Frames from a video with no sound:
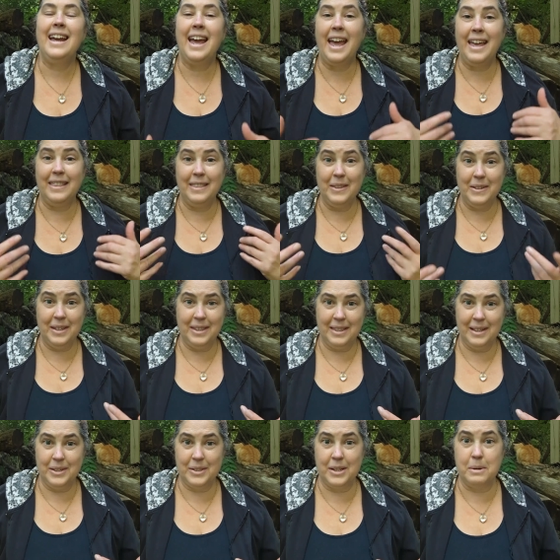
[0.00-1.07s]
and look at
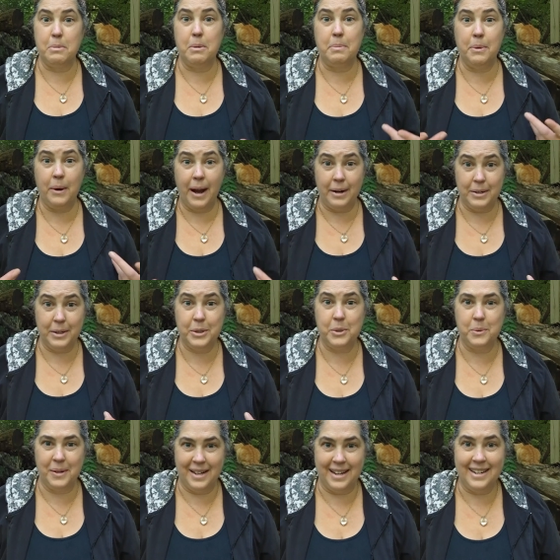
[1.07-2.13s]
things in a more practical
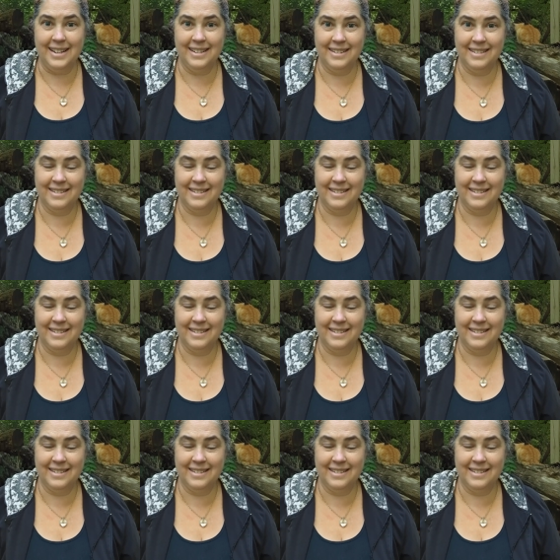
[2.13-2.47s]
way,